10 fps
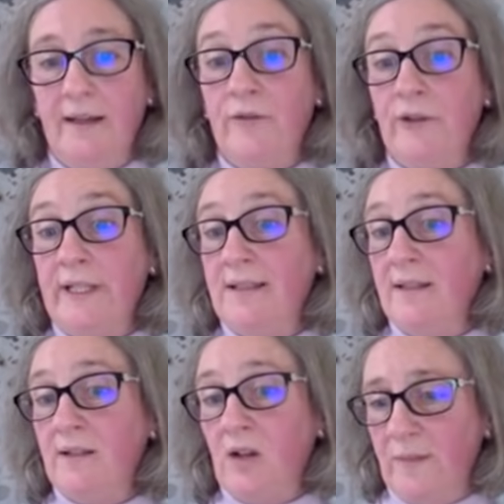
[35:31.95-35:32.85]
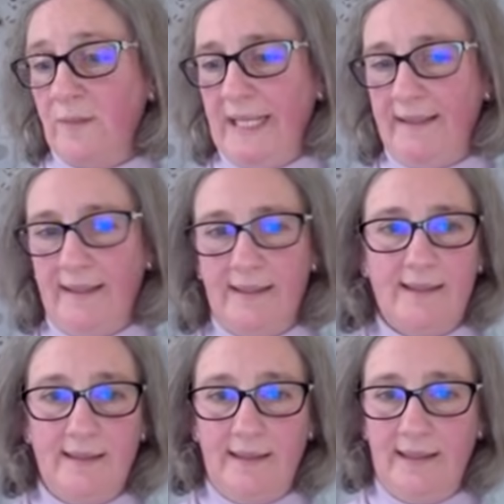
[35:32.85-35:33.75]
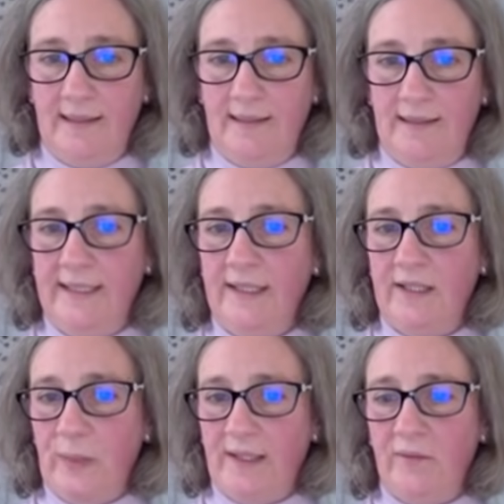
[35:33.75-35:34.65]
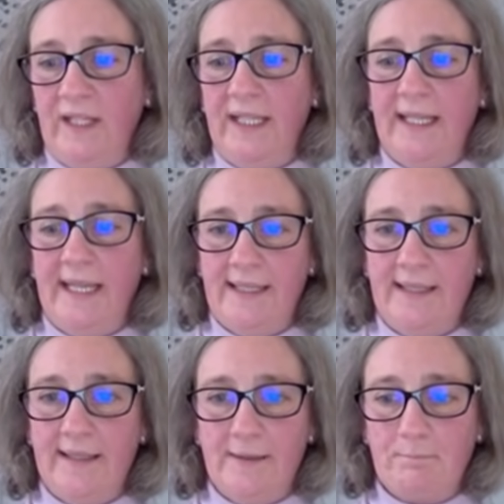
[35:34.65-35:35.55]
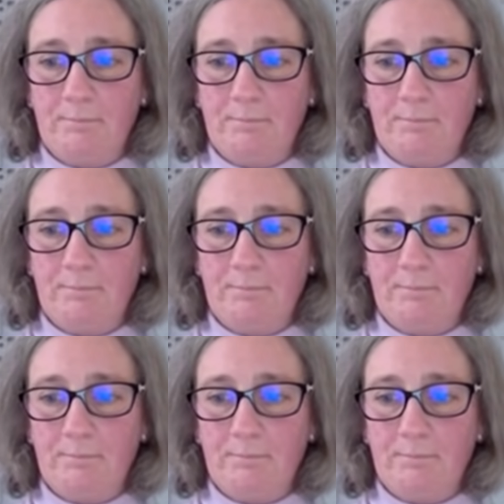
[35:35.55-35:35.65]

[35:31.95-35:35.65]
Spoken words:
for instance, cosmetics in these specific cases.